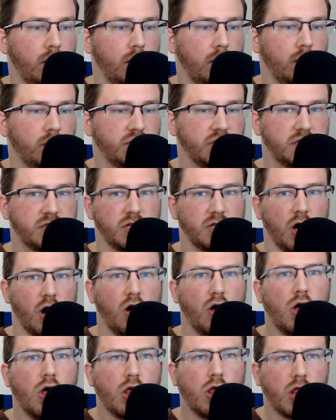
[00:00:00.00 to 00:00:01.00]
Just a
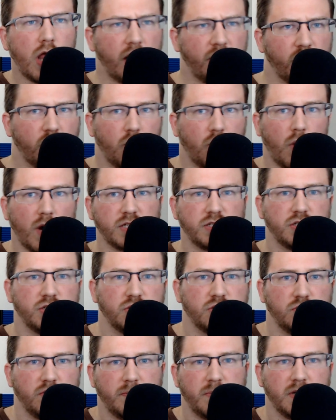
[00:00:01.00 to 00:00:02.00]
lot of the questions
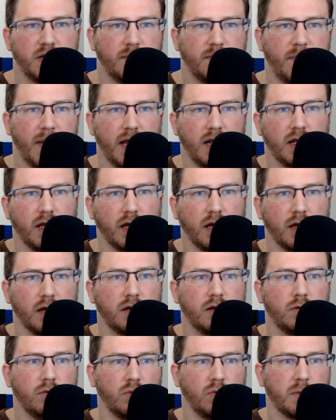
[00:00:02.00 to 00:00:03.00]
we've been debating
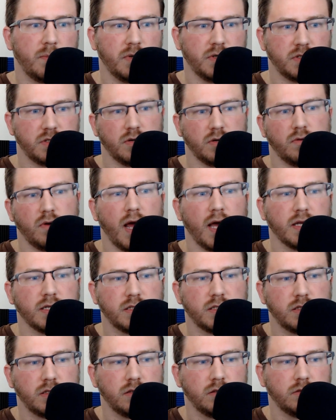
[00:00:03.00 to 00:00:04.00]
were put to
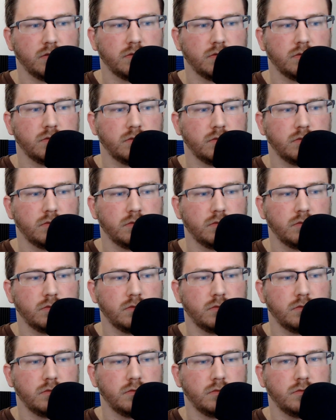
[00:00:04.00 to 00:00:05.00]
rest.
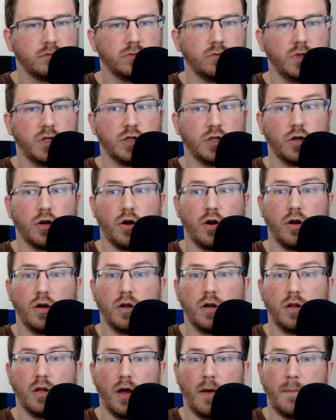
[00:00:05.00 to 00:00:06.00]
We learned
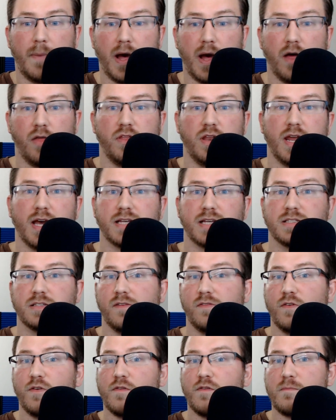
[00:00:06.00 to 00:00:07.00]
about the next
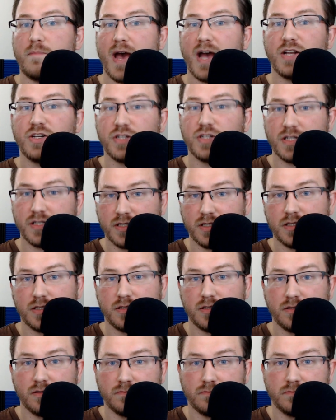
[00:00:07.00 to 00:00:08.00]
level of magic
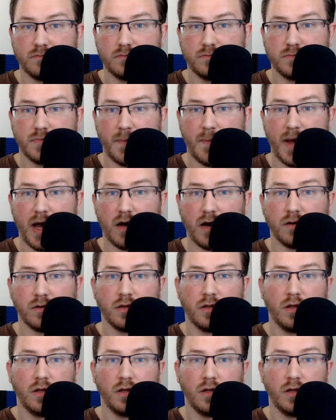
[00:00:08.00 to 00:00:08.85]
system, about